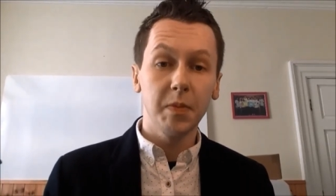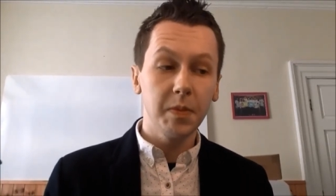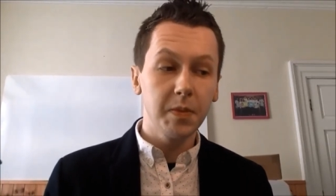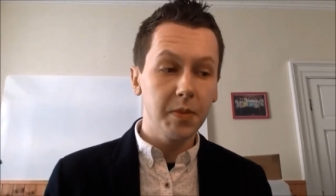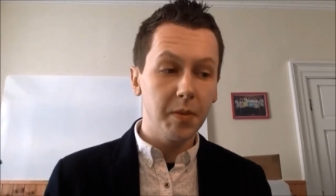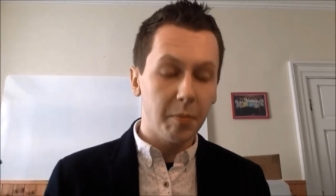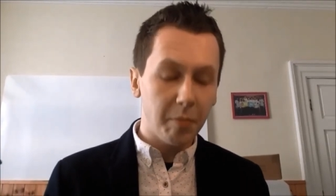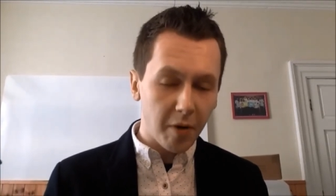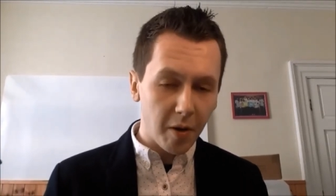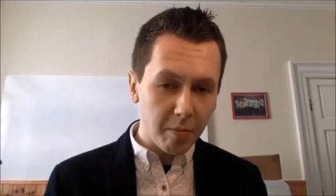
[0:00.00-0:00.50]

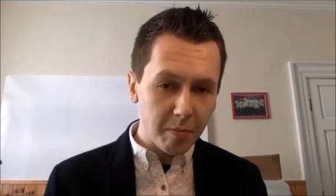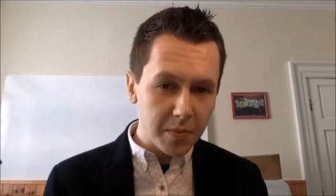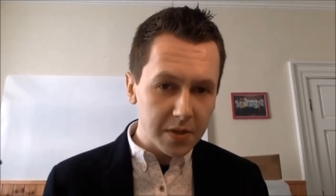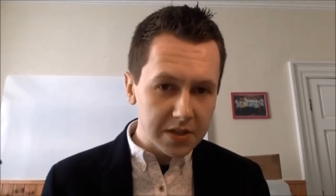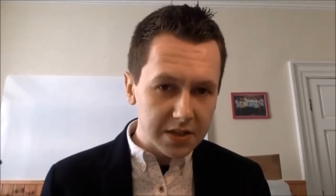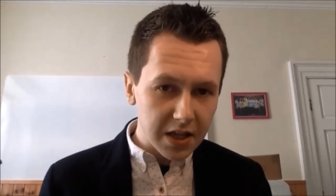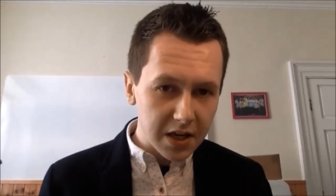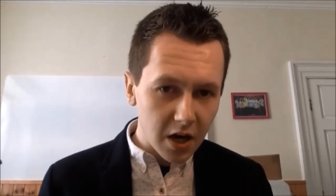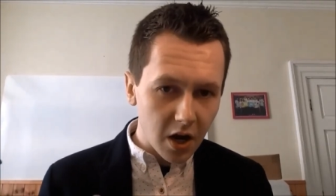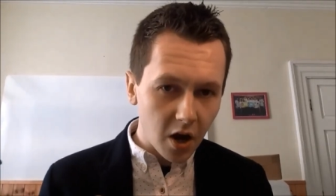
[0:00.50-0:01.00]
The problem is
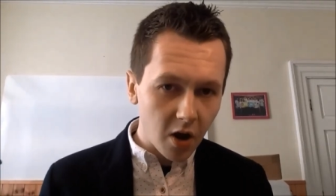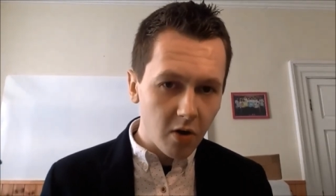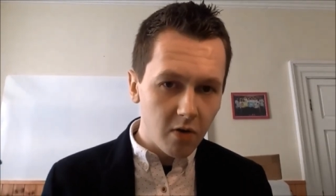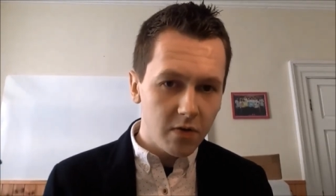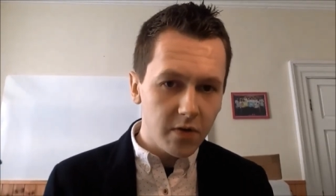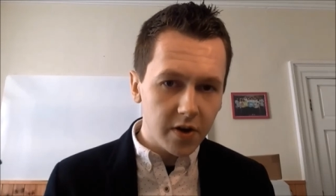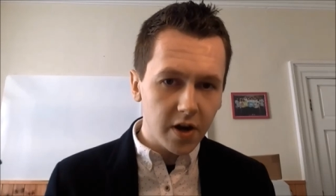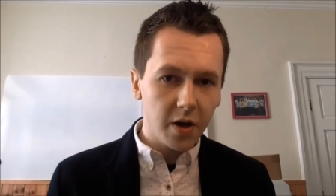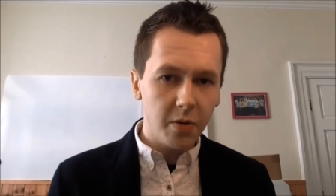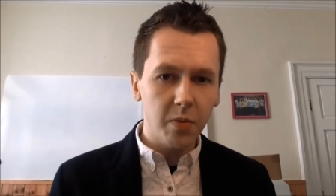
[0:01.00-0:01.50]
then
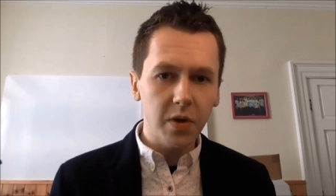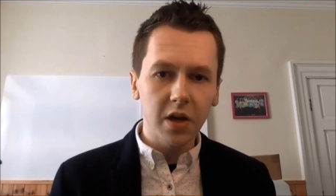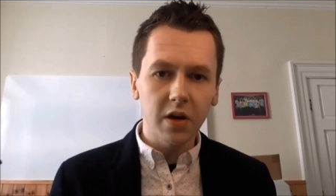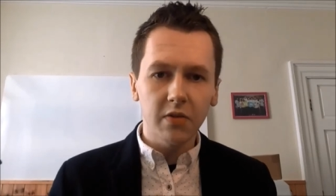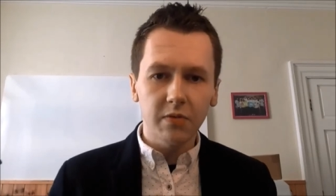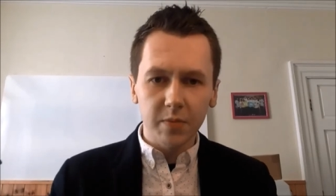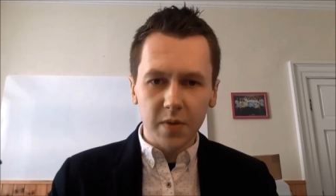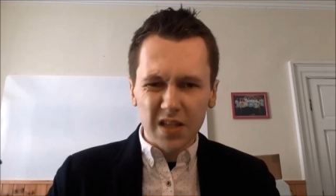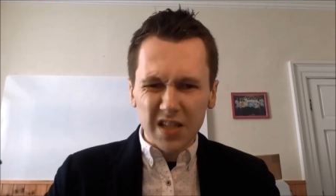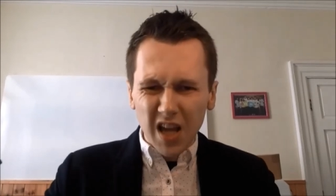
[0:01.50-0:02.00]
overnight we go
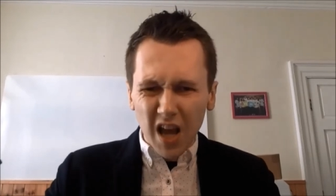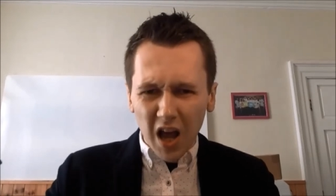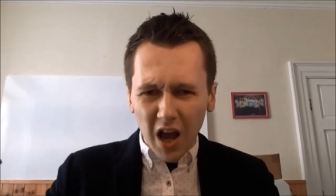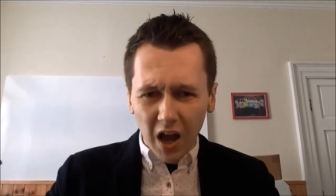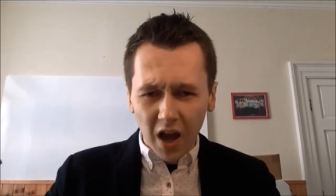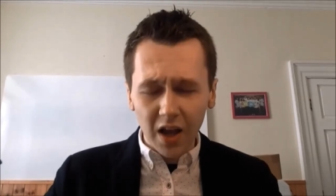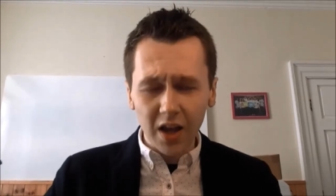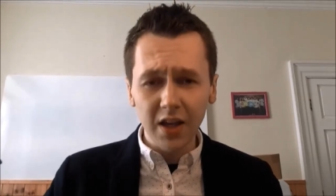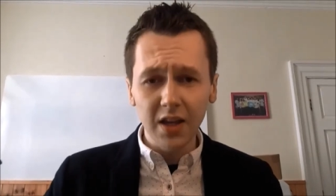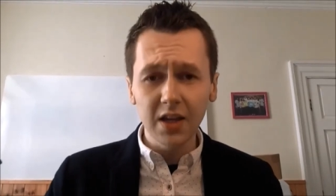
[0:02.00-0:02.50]
from this
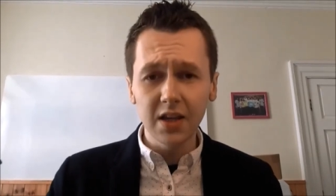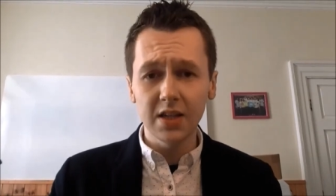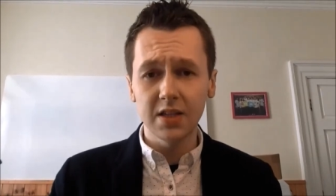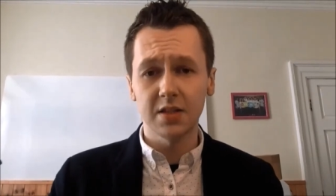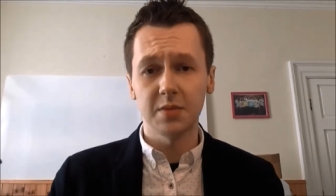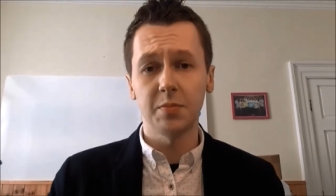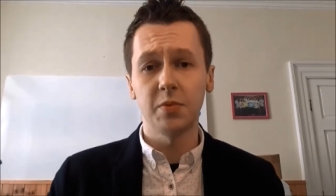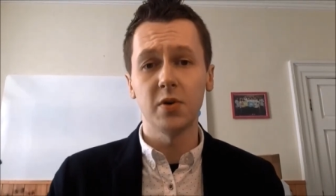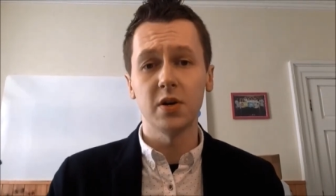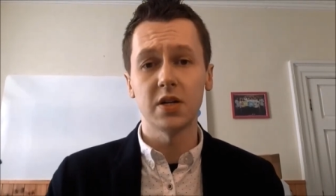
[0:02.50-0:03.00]
highly
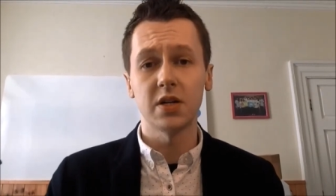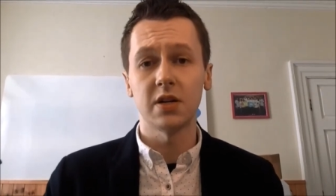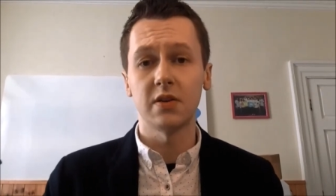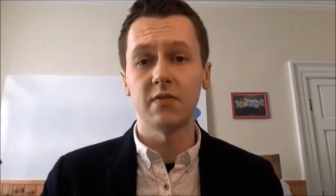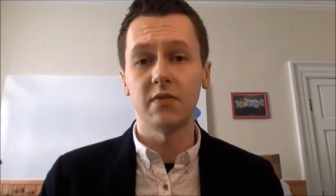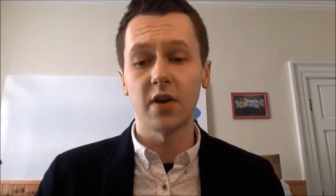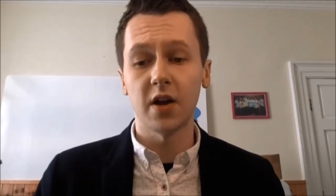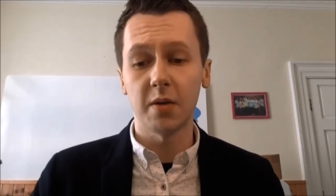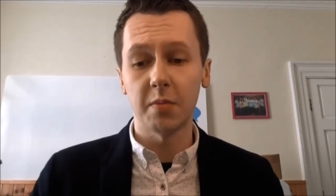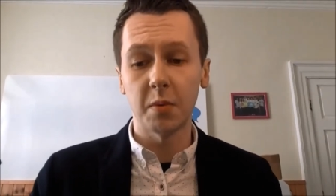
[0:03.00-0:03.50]
supported
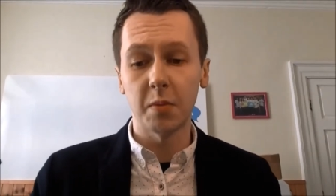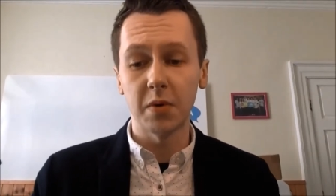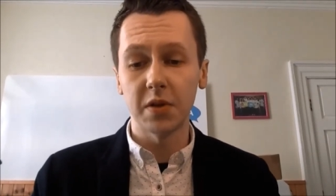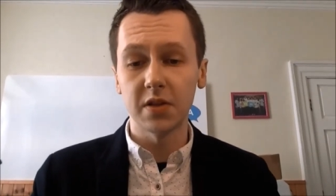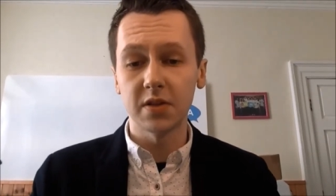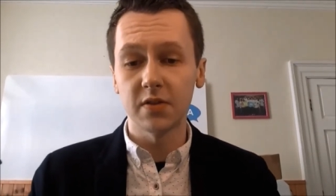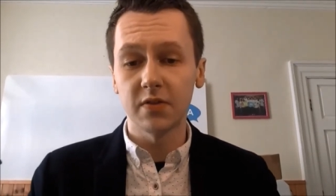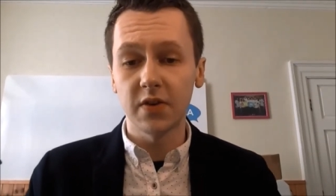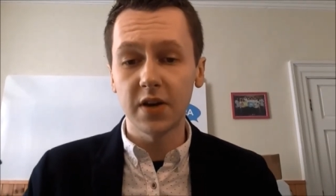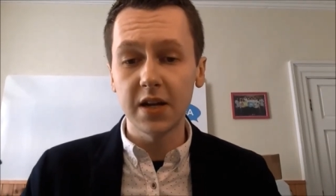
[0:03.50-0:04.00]
environment where
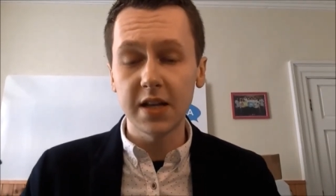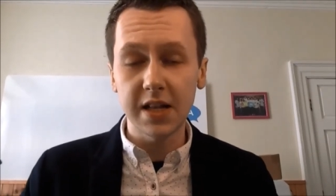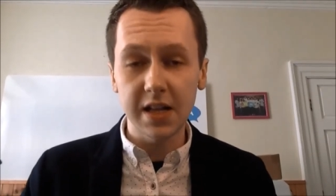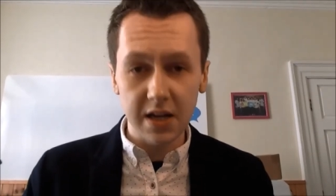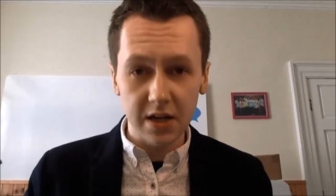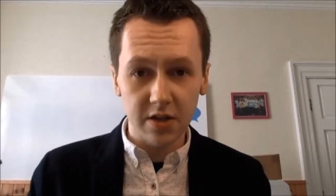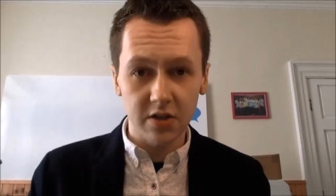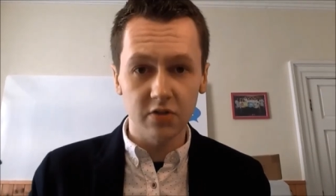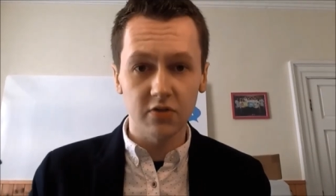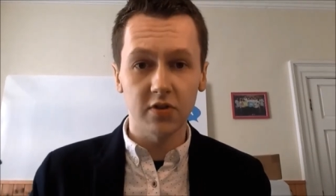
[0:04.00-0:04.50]
there's a very
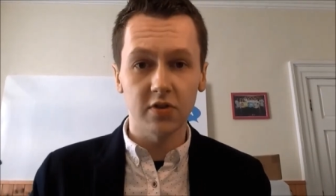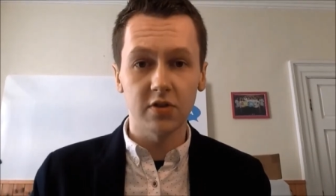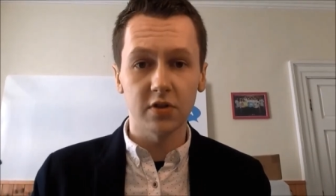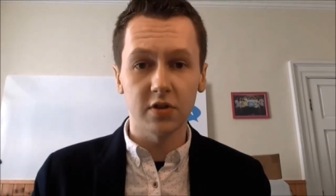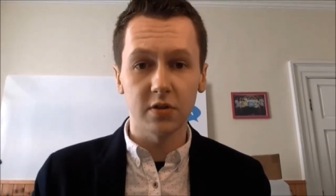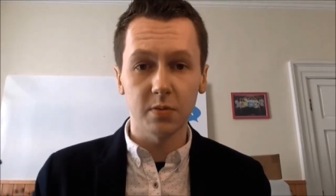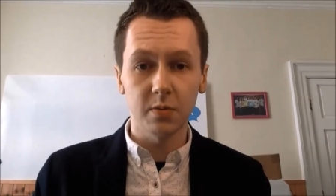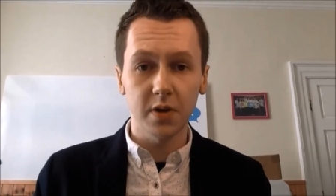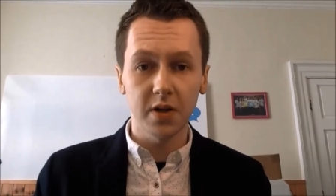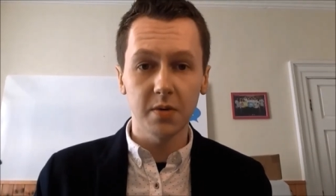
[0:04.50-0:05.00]
clear structure
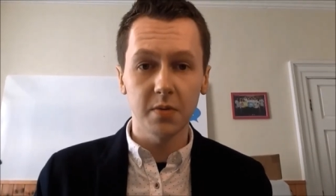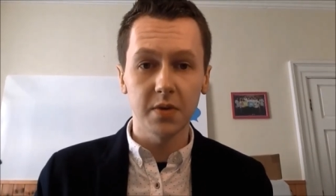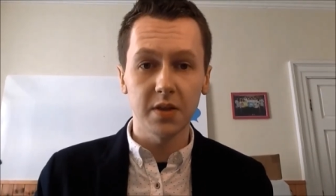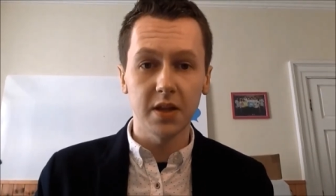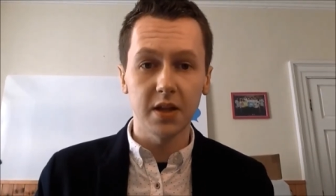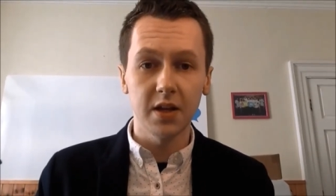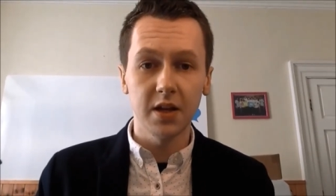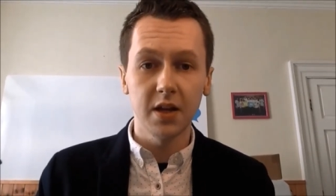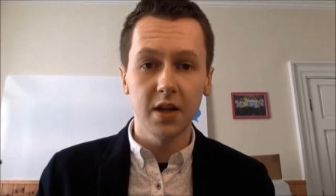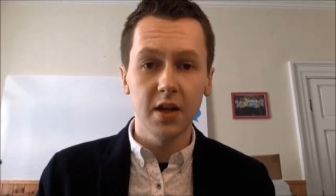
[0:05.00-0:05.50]
to work within